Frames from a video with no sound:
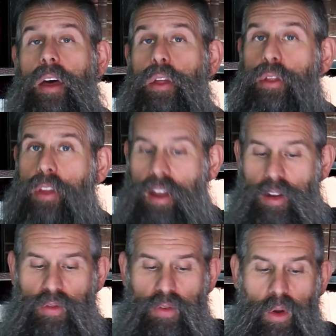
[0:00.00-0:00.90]

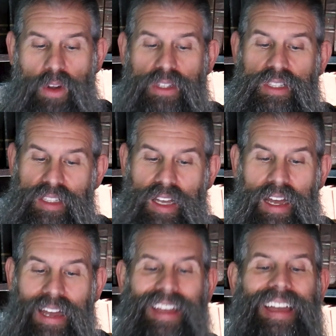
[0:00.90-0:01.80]
Therefore
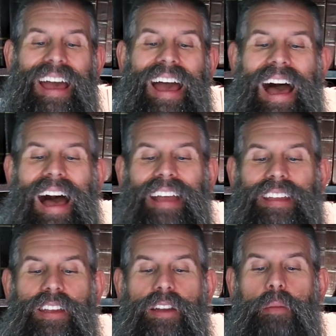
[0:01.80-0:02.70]
say, I
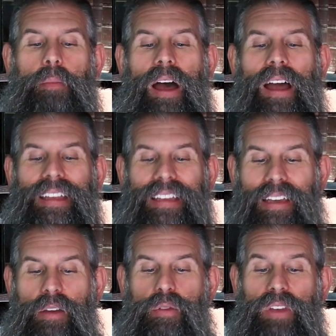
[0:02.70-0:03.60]
hereby
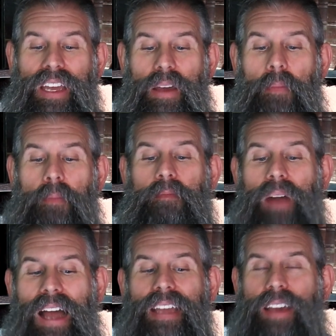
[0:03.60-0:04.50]
give him
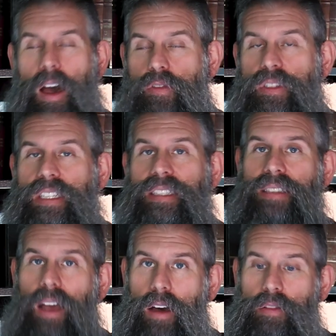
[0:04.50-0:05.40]
my covenant
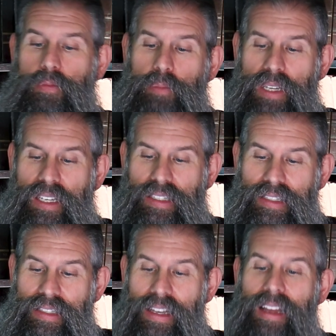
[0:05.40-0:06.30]
of
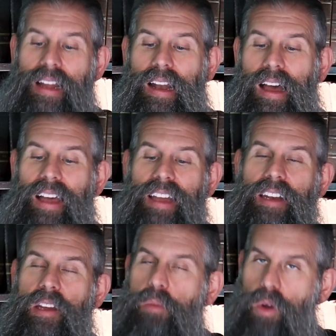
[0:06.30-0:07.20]
peace. Lachen
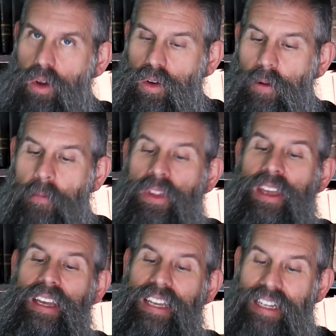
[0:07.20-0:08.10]
emor,
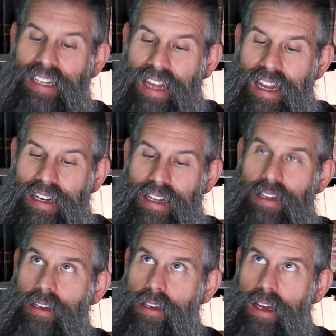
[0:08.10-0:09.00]

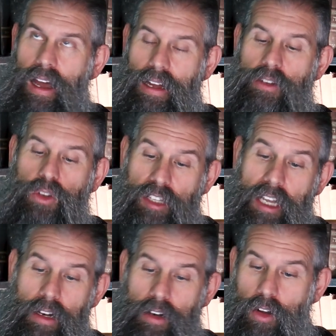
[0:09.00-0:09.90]
hineni," God,
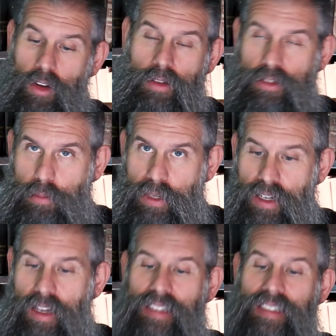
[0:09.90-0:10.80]
"noten lo," to
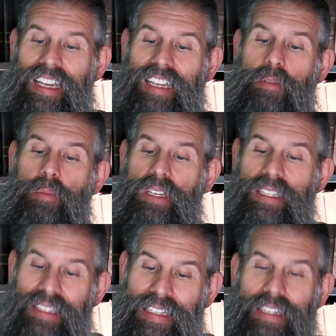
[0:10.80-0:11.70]
Pinchas, "et
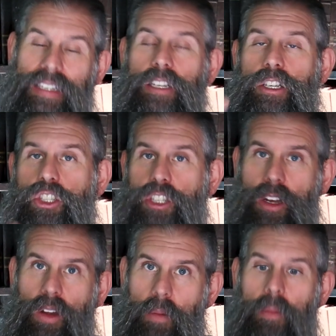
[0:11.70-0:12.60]
briti
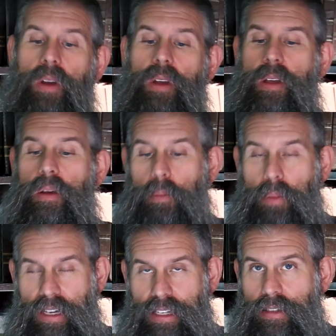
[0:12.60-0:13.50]
shalom."
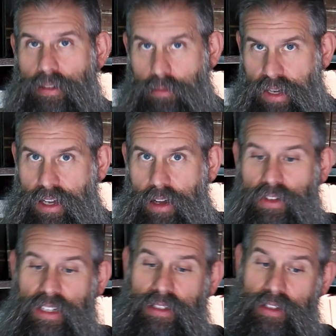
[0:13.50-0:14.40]
Brit, my
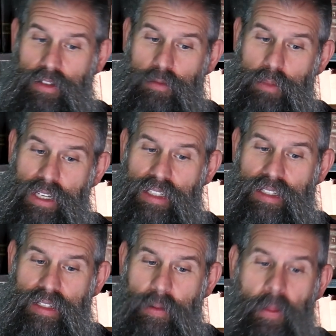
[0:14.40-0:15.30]
covenant of
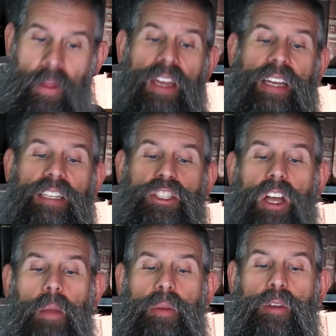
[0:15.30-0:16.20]
peace. "It
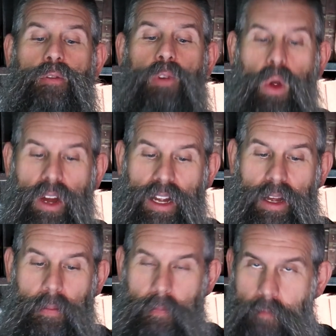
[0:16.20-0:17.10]
shall be for
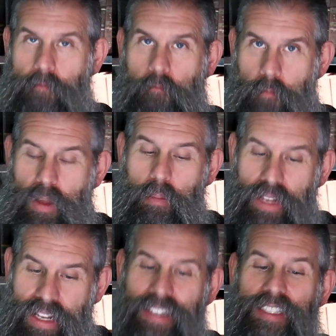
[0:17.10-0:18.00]
him,"
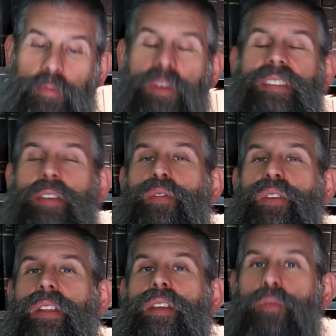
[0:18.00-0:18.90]
meaning
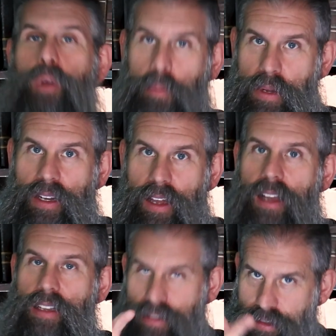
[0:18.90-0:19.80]
specifically for
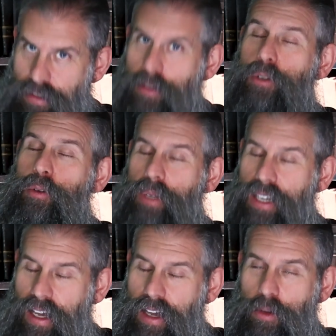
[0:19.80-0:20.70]
Pinchas, who
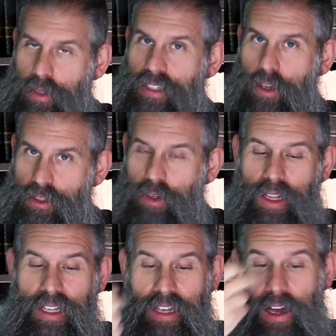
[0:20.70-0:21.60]
is also
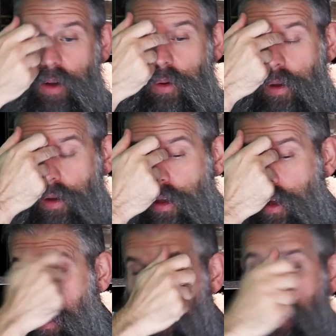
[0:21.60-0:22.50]
Eliyahu.
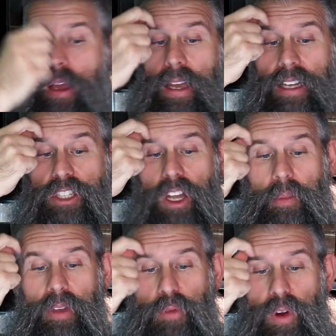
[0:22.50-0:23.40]
"It shall
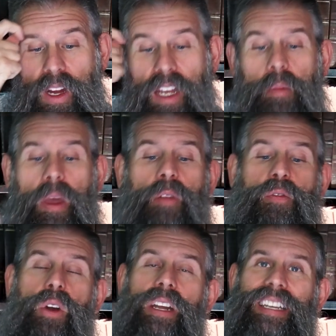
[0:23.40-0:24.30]
be for him and
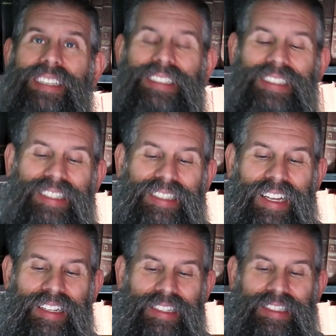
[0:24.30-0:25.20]
for his
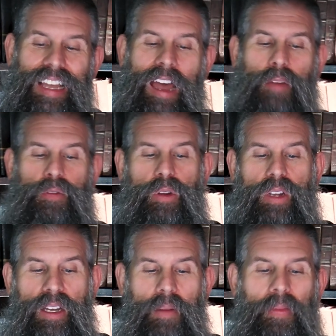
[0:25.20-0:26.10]
descendants after
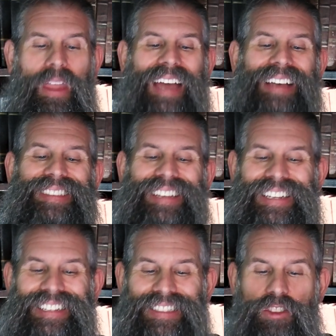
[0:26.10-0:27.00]
him as
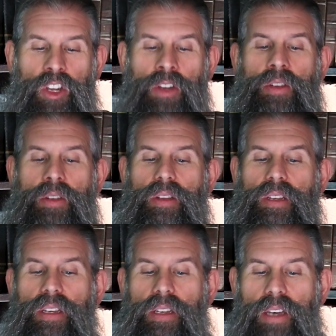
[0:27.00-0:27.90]
an eternal
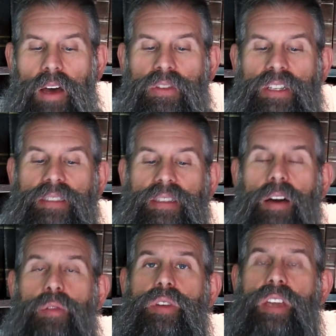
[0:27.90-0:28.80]
covenant
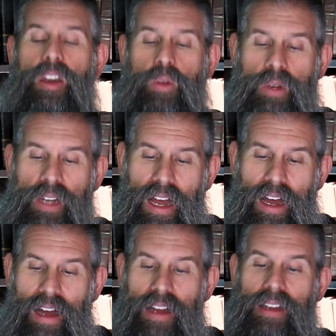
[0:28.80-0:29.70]
of
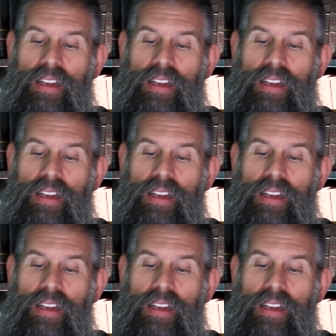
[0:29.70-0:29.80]
kehuna,